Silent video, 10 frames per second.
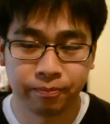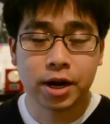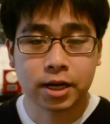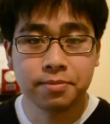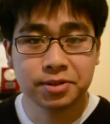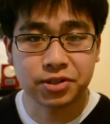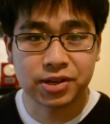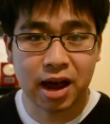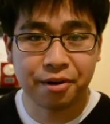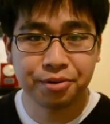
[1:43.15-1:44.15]
When it comes to
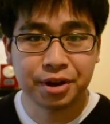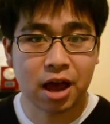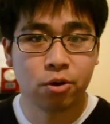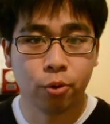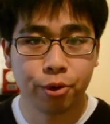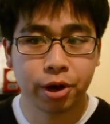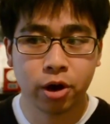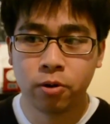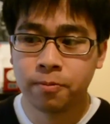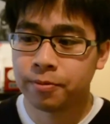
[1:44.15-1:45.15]
sound and
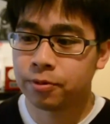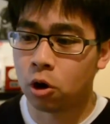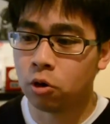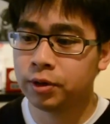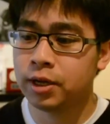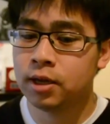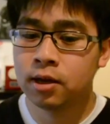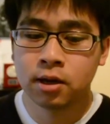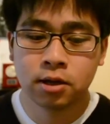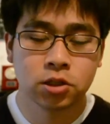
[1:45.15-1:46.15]
audio, the
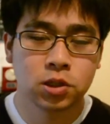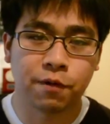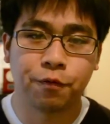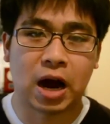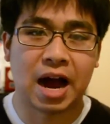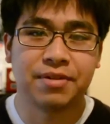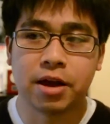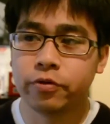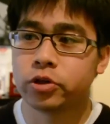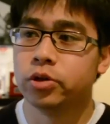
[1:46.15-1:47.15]
only software I've
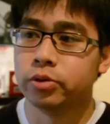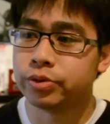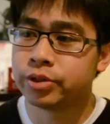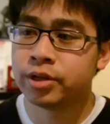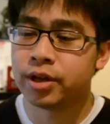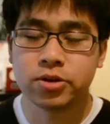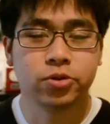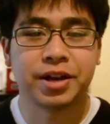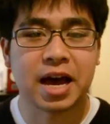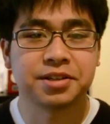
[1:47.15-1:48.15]
ever used is
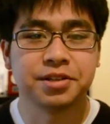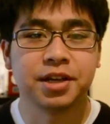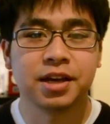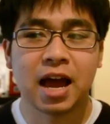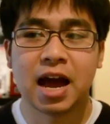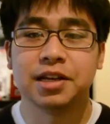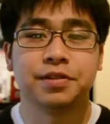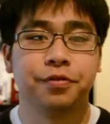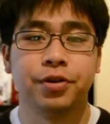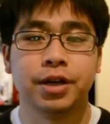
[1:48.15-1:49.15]
Audacity, and
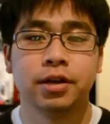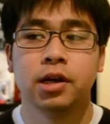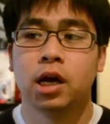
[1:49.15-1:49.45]
it's free.